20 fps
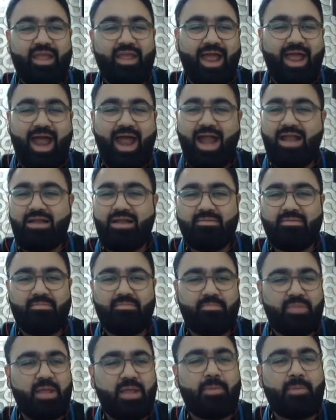
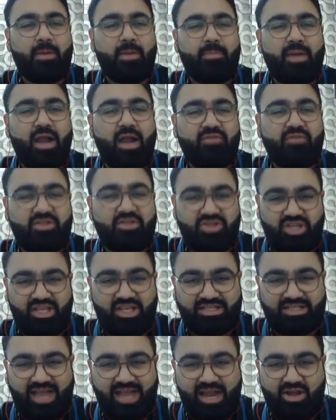And be prepared with
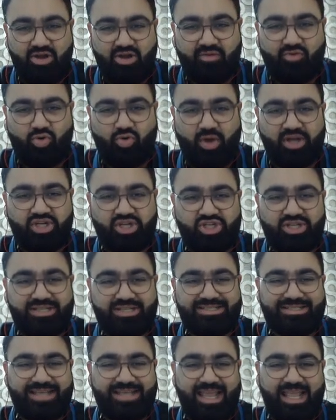these kind of
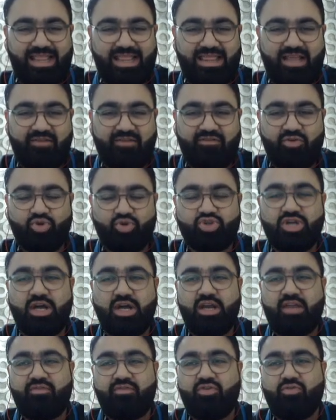questions in the future.
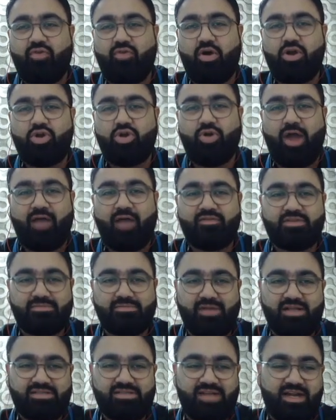If you want to have
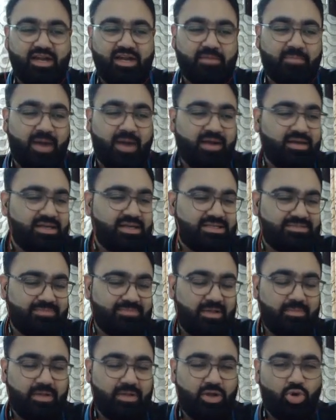some answer writing practice,
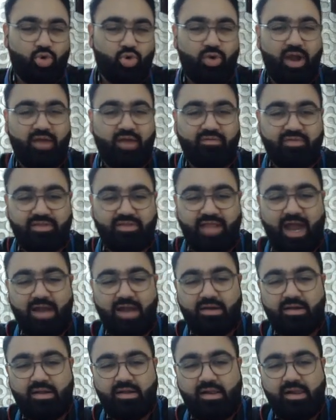maybe go ahead with
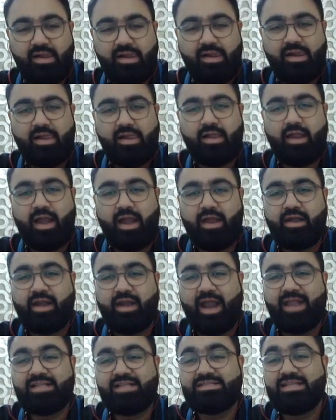that and
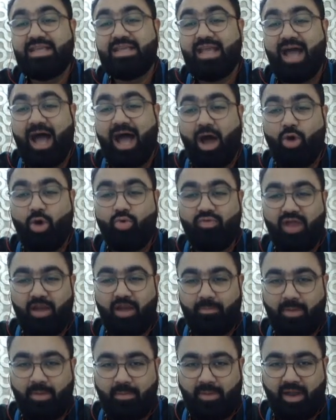try and see how
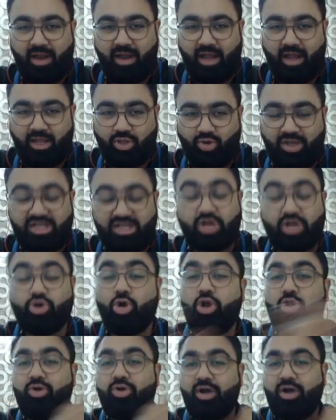well prepared are you. As I
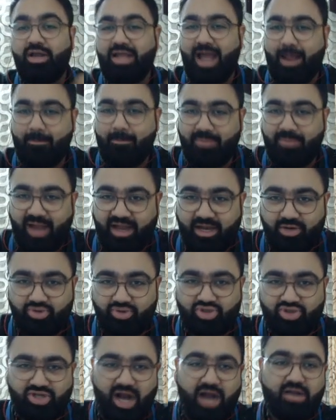told you earlier, I am planning
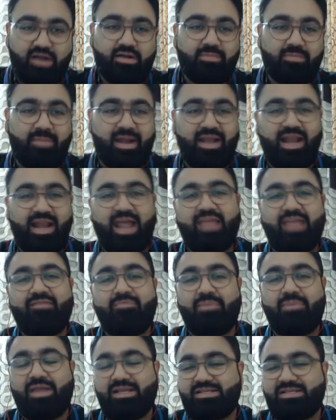to start my live
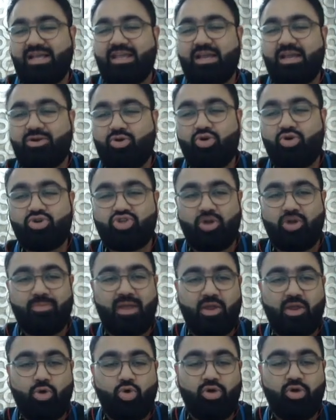PSIR course on
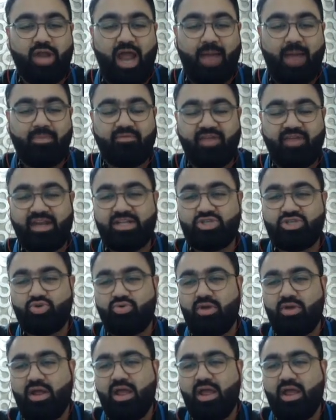my own app very soon.